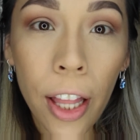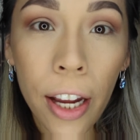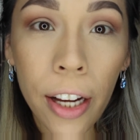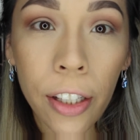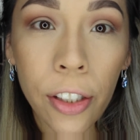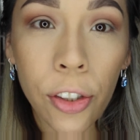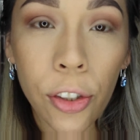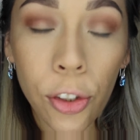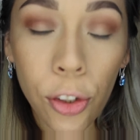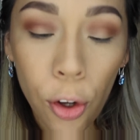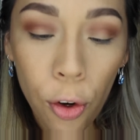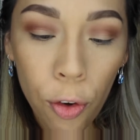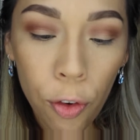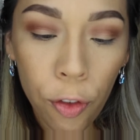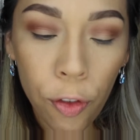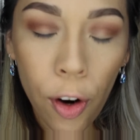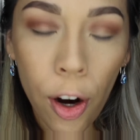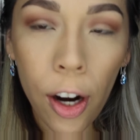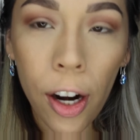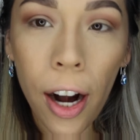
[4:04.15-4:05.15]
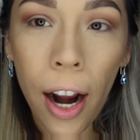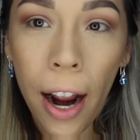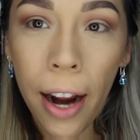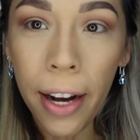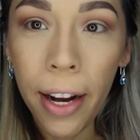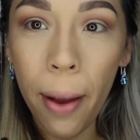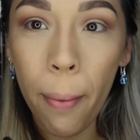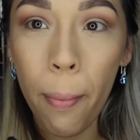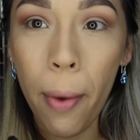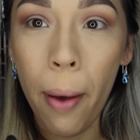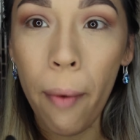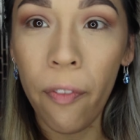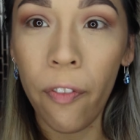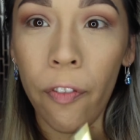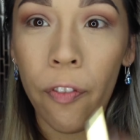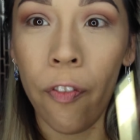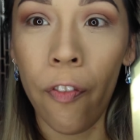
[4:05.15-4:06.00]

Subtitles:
like so far I am